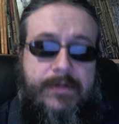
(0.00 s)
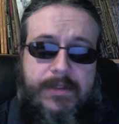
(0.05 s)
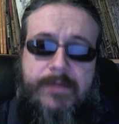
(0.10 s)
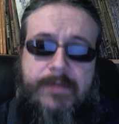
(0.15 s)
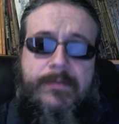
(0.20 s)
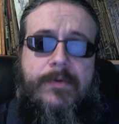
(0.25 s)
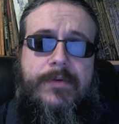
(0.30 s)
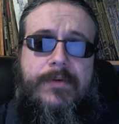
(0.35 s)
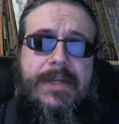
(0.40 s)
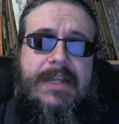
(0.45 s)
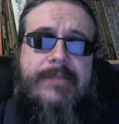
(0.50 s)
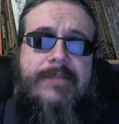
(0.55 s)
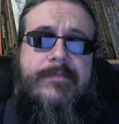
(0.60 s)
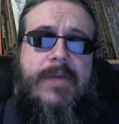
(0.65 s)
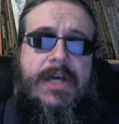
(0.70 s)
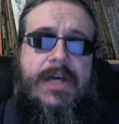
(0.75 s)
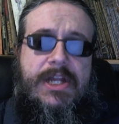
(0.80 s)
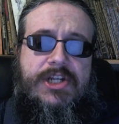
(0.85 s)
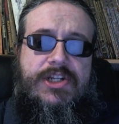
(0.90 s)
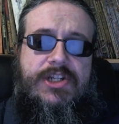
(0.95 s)
you won't need
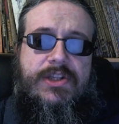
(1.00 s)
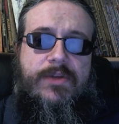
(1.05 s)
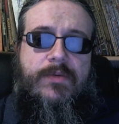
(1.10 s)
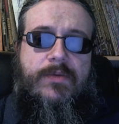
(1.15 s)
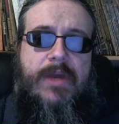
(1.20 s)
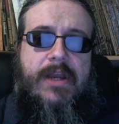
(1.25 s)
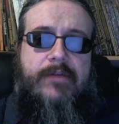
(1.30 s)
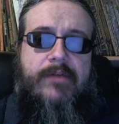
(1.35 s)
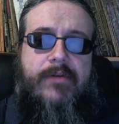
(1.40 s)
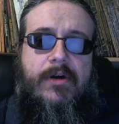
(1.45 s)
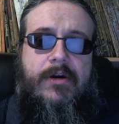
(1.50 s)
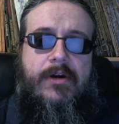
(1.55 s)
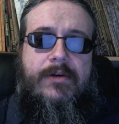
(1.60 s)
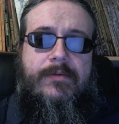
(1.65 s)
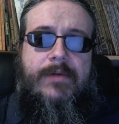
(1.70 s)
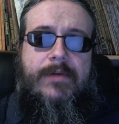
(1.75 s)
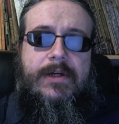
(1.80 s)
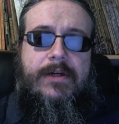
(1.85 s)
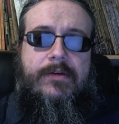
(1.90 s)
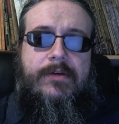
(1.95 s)
much in the way of
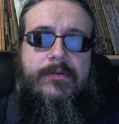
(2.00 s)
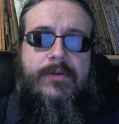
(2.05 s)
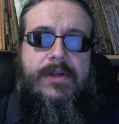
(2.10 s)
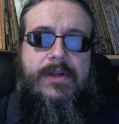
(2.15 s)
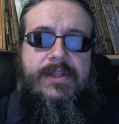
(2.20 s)
hardware,